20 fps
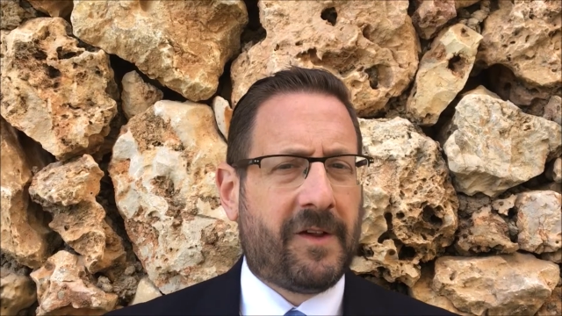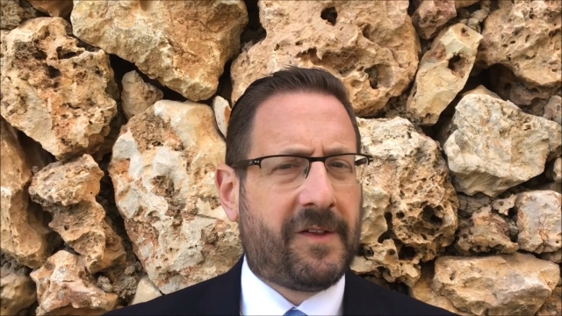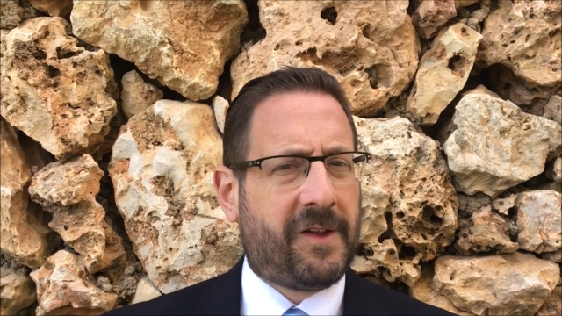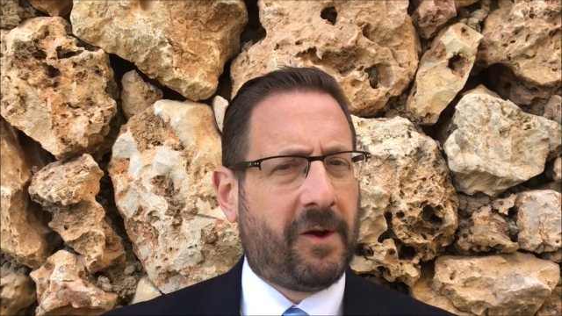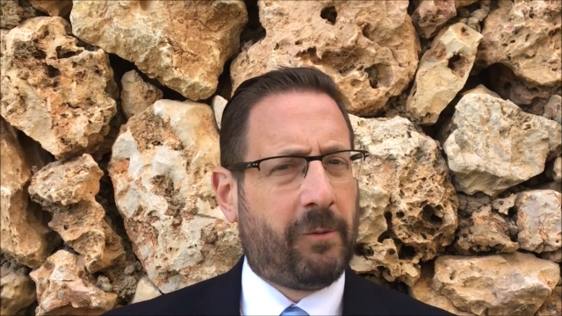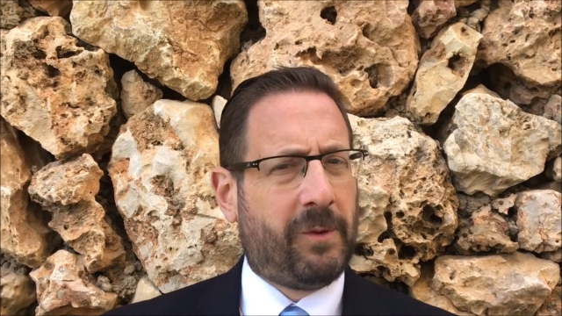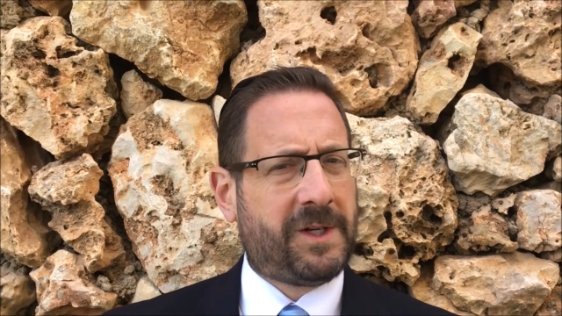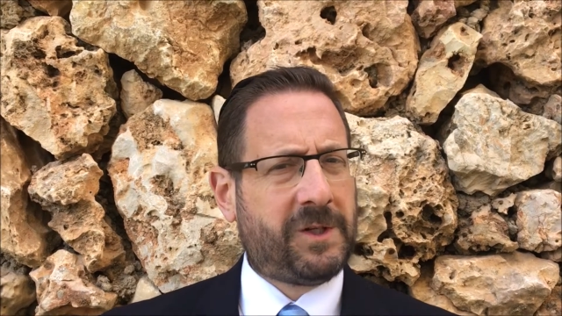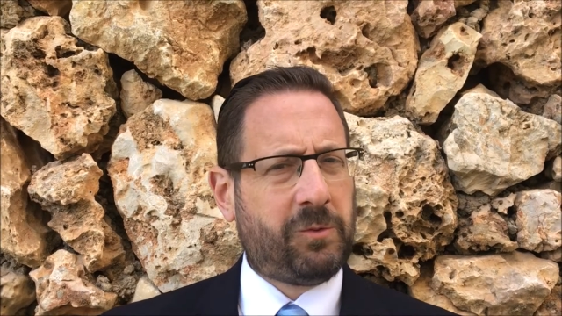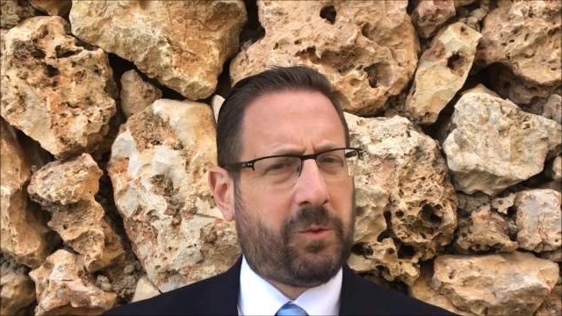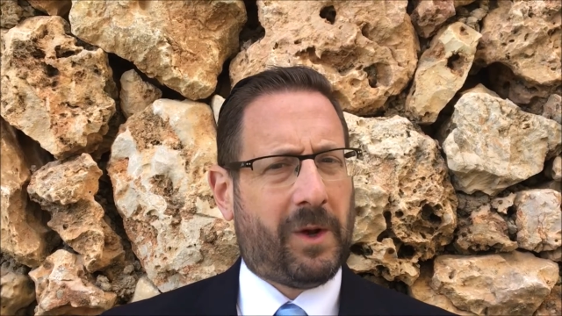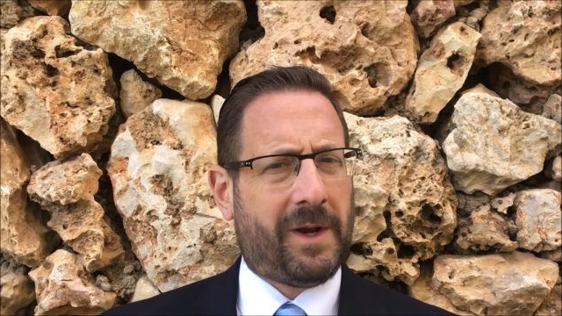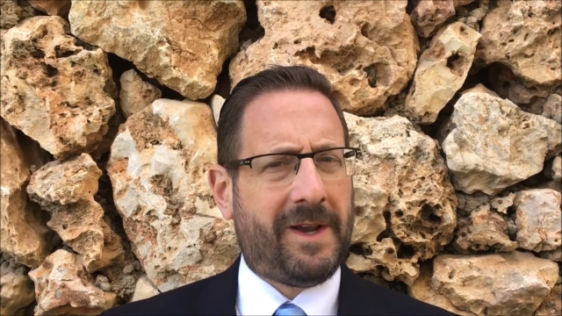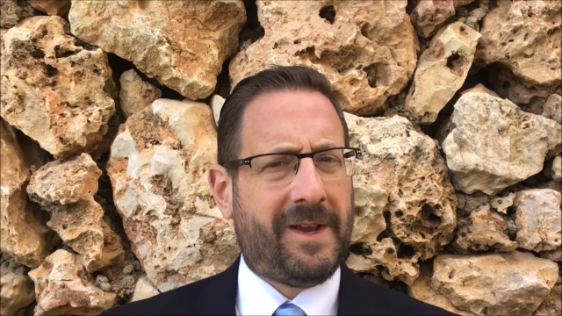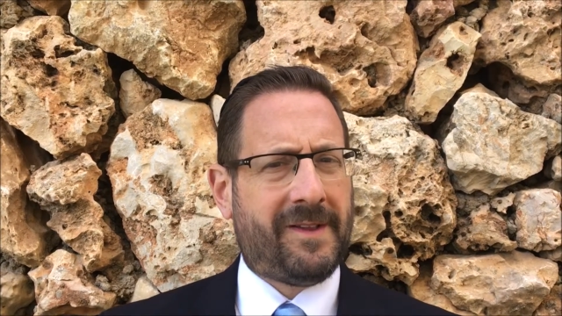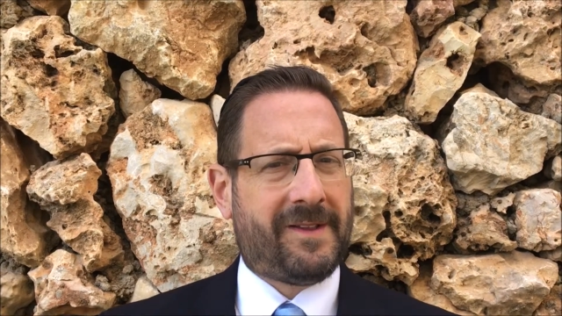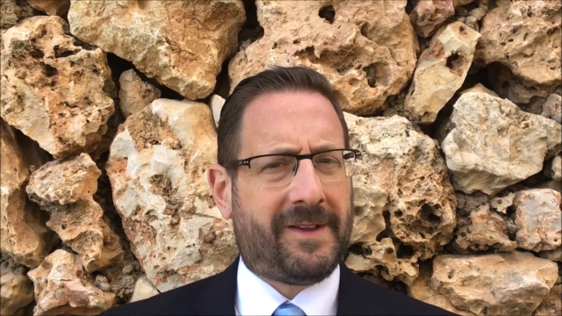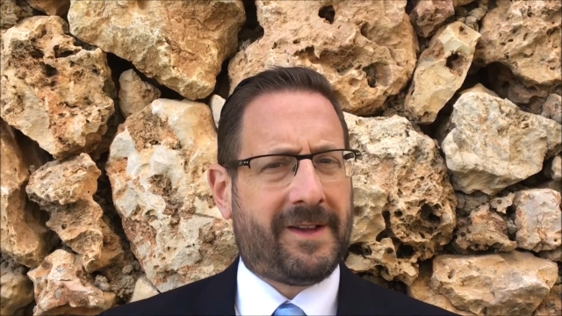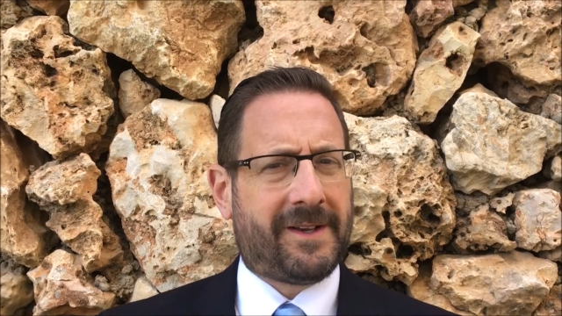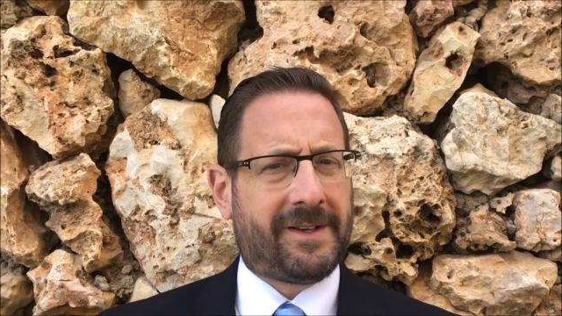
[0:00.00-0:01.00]
So which
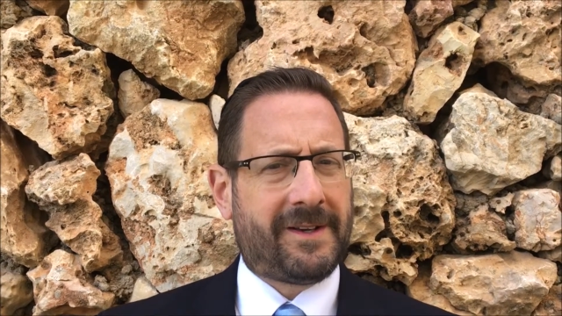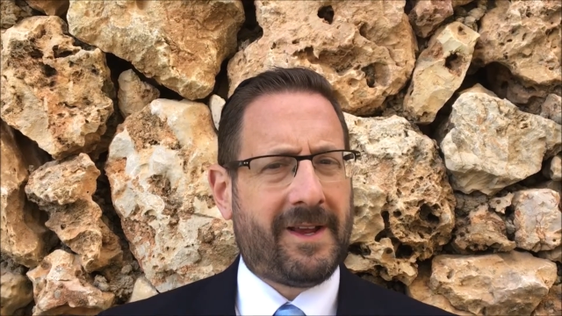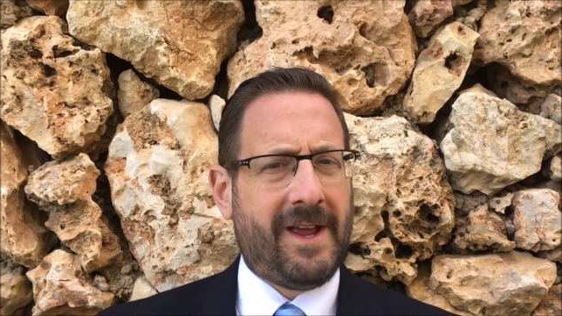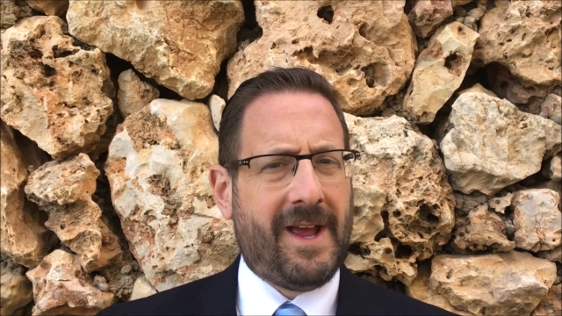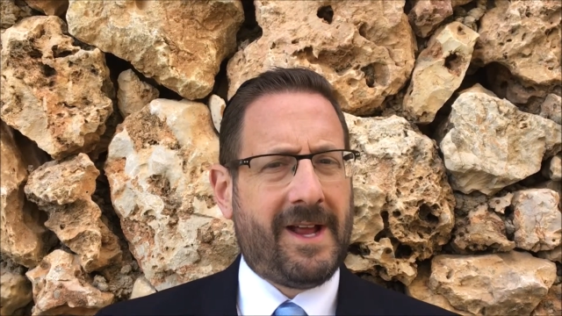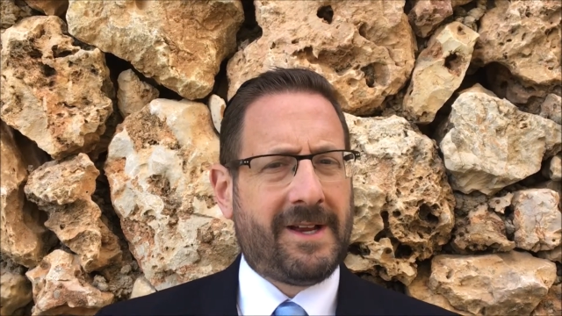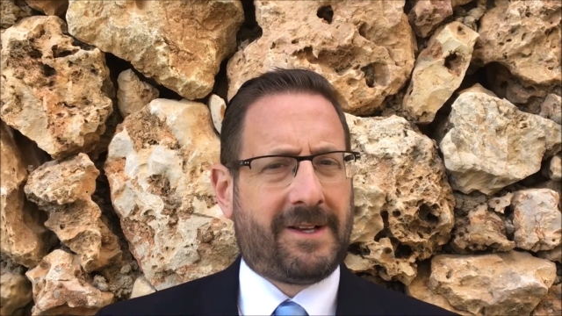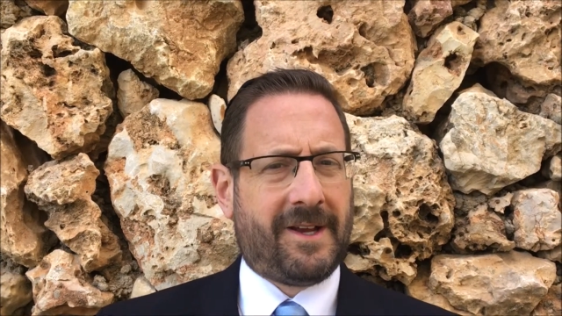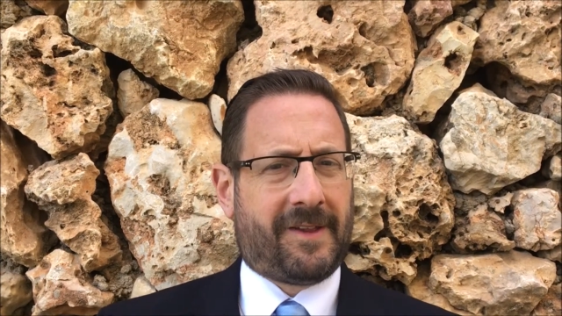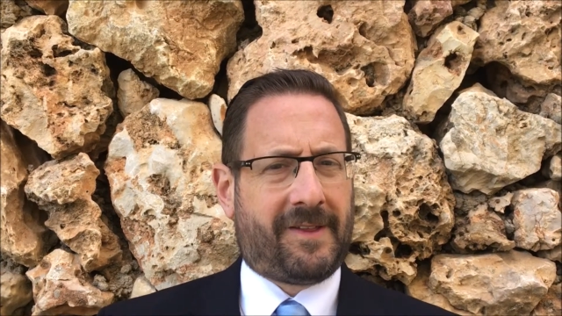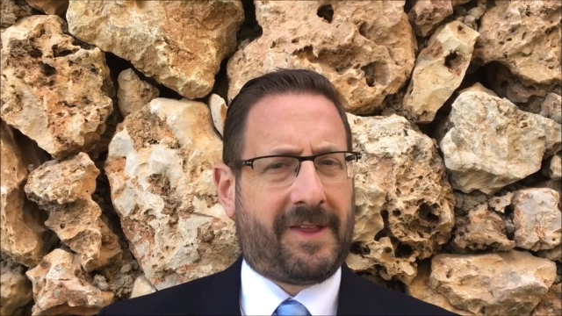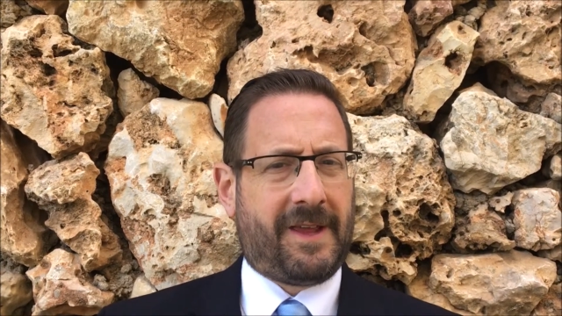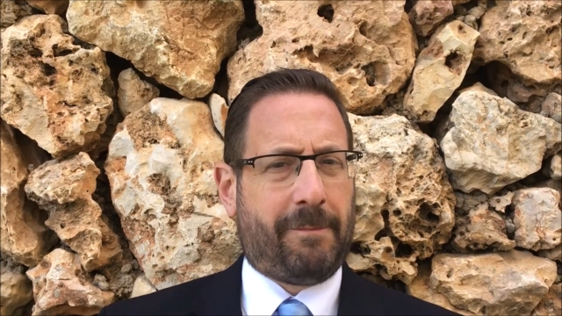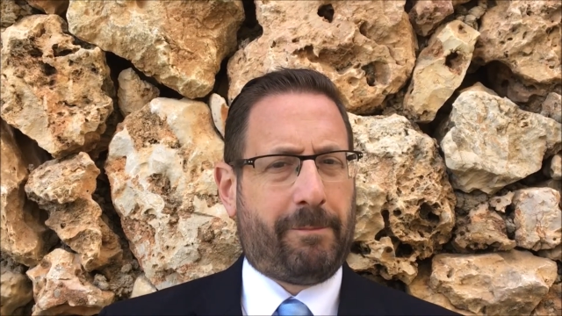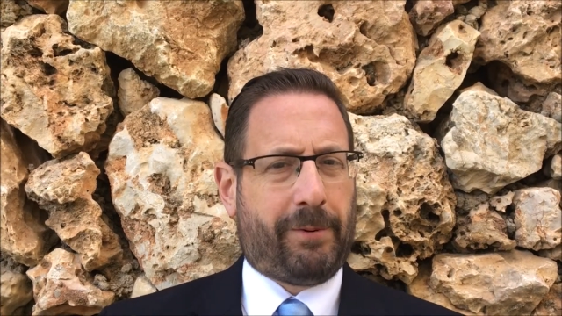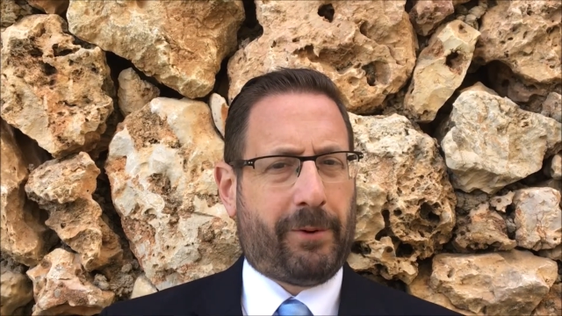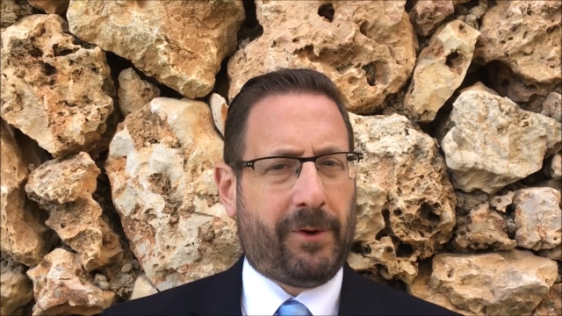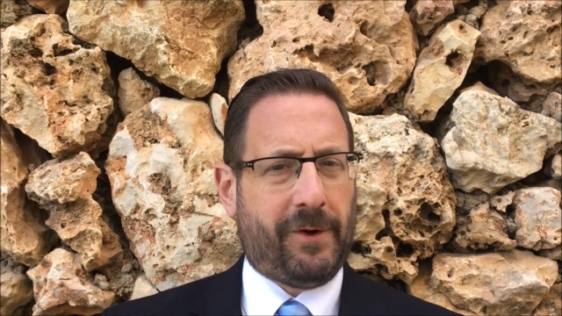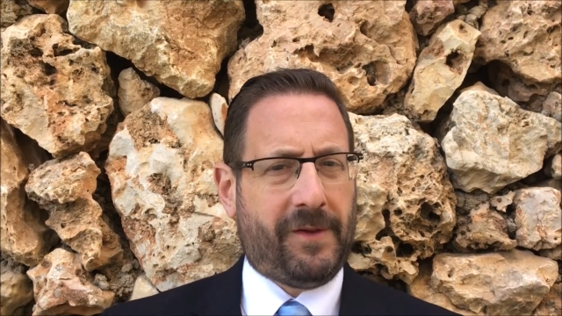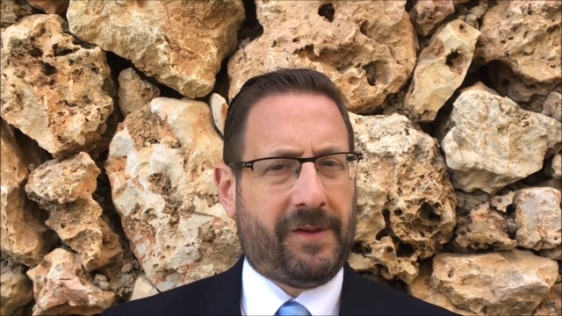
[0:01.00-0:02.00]
one is it? Does
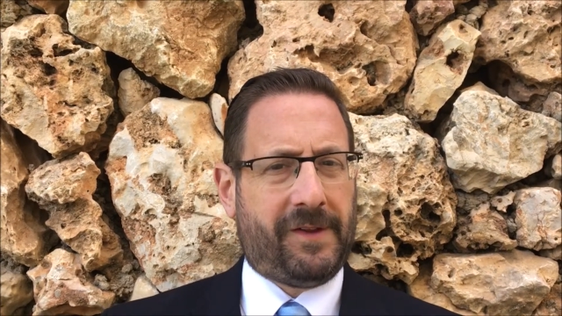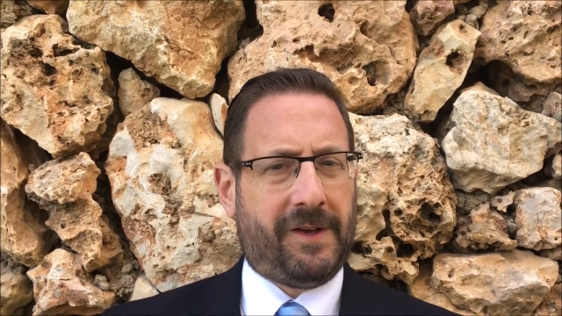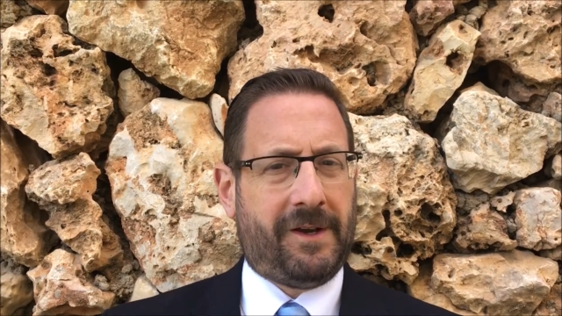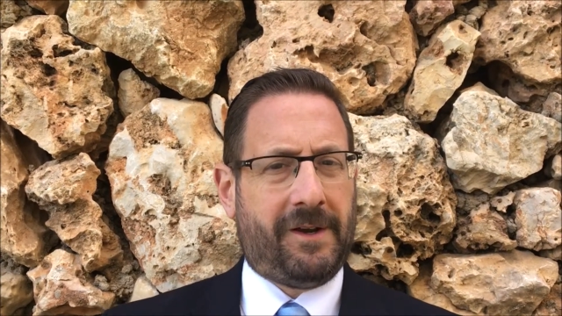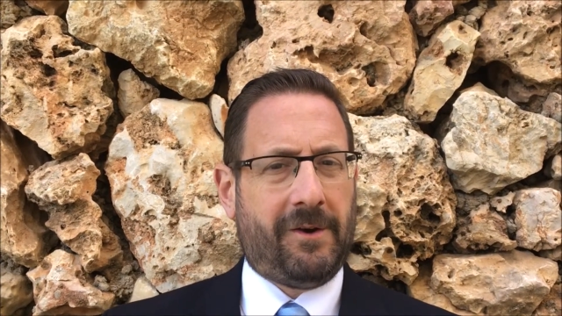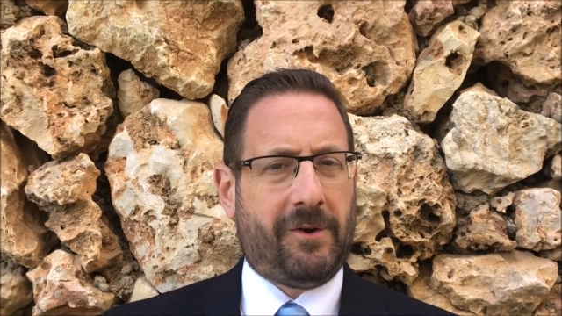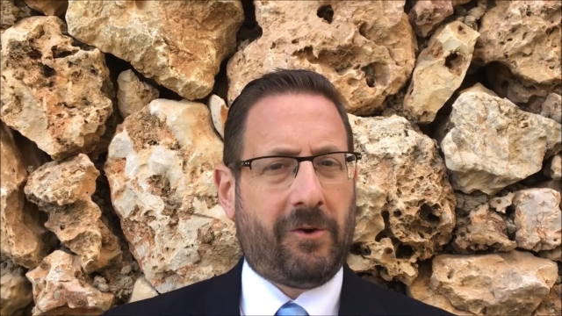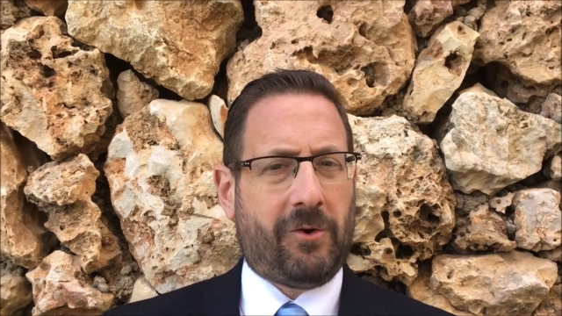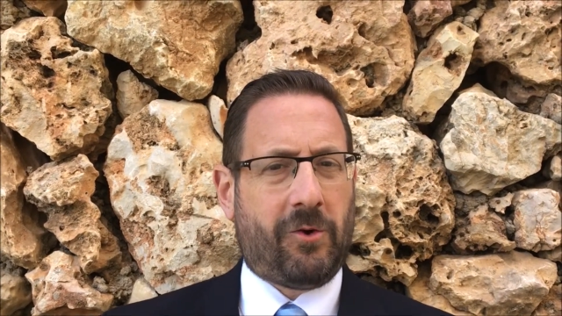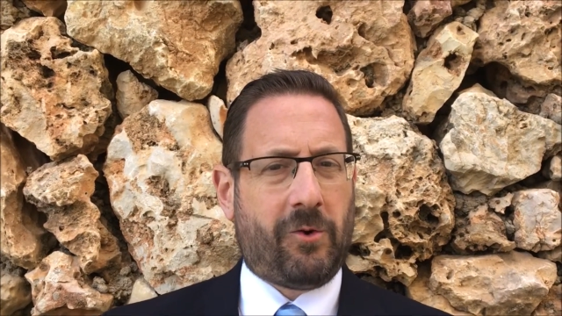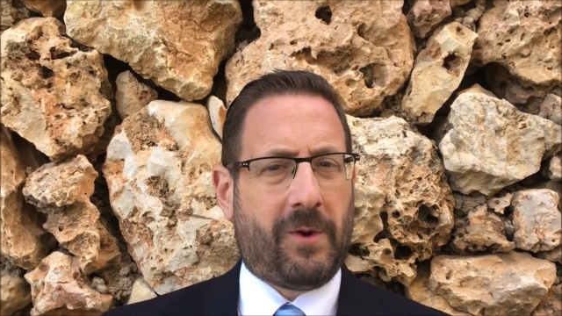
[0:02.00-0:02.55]
the person